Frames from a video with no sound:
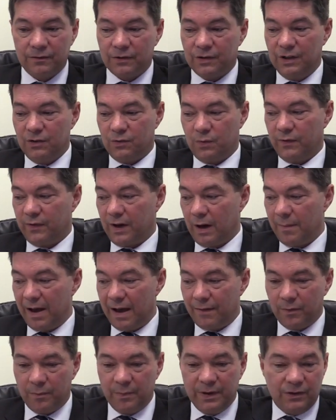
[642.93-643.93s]
since we've come
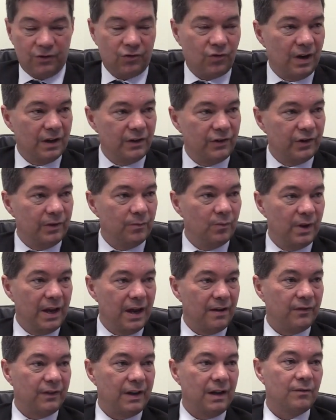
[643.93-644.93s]
out of administration we
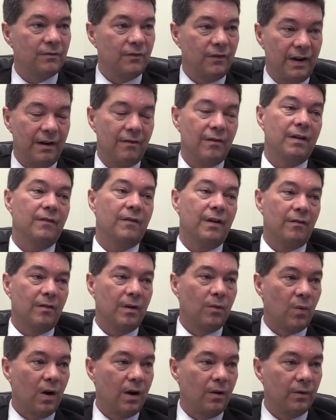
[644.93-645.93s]
have done very,
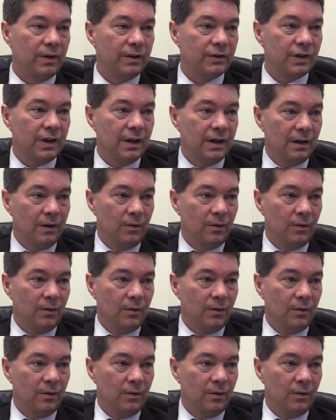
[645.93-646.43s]
very well is